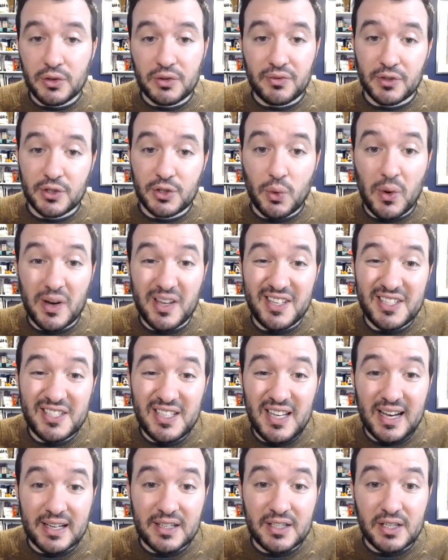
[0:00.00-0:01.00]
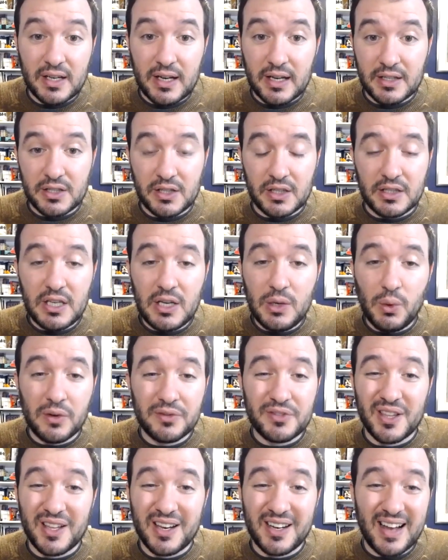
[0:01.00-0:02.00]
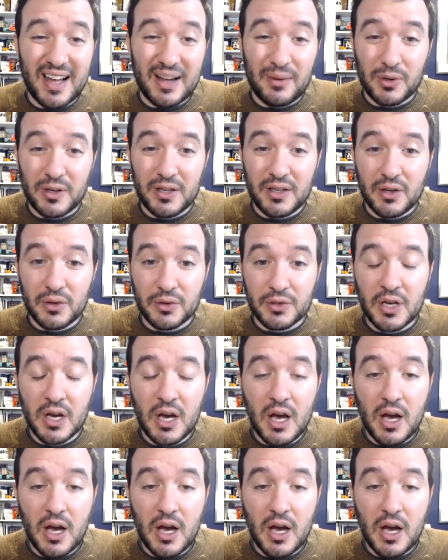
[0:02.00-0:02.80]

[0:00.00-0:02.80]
for 26 against the T Wolves, and then a night where he goes